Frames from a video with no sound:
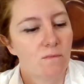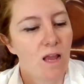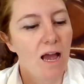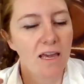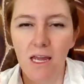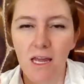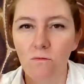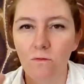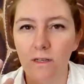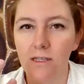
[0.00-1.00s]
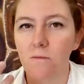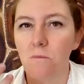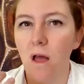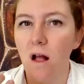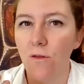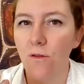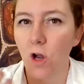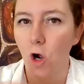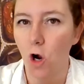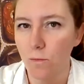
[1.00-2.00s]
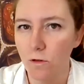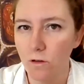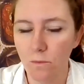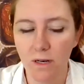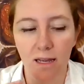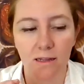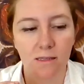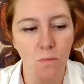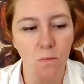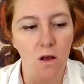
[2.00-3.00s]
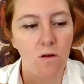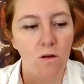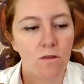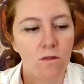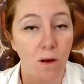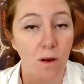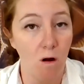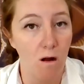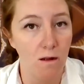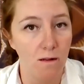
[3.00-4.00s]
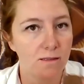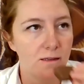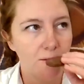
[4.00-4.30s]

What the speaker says: I can't really smell the caramel, but I can smell the pecans.